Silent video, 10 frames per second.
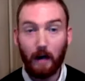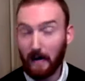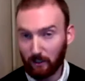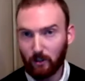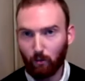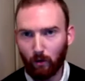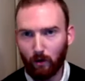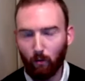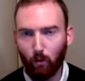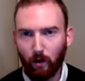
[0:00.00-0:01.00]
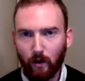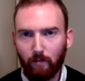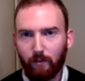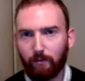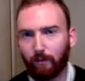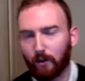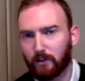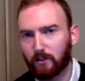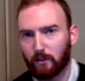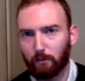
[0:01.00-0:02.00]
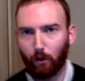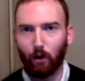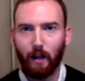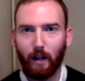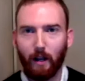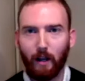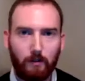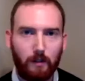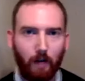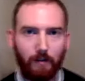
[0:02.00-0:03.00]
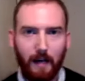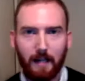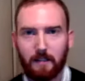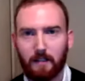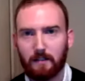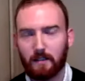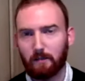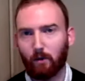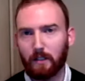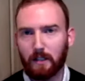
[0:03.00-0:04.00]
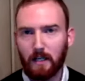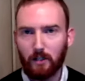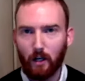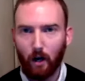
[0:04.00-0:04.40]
actually were one of the first to pull out of the AdSense system only days